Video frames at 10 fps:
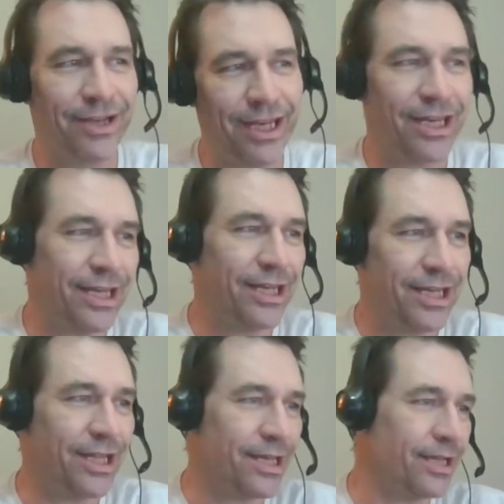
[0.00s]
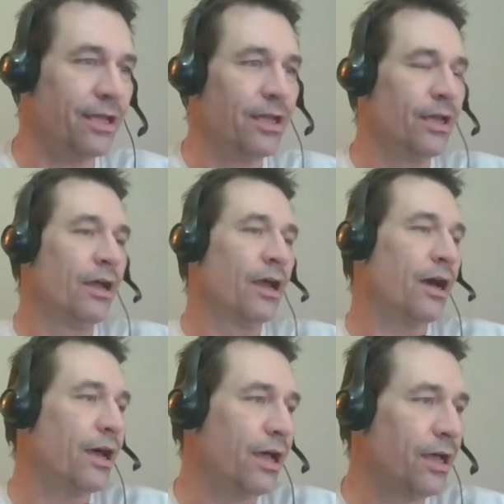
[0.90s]
Nah, nah,
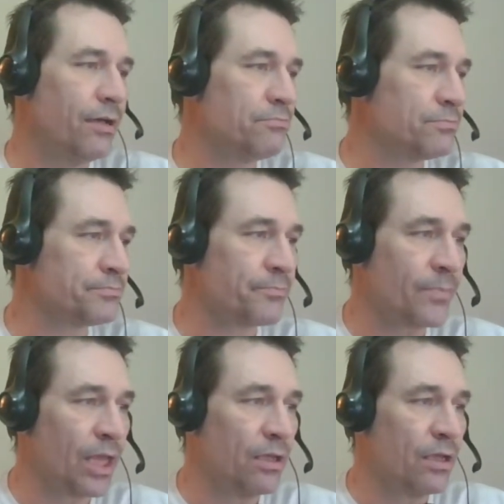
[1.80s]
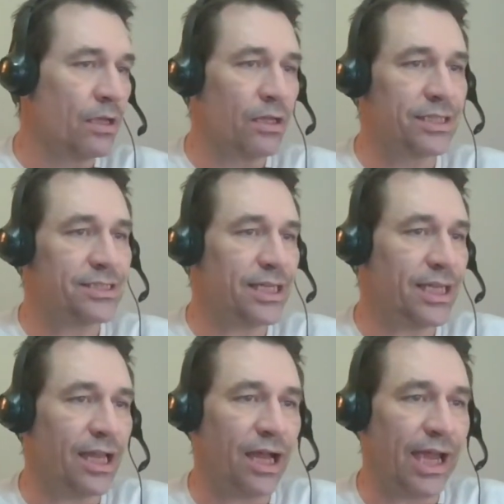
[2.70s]
nah, um, let's see.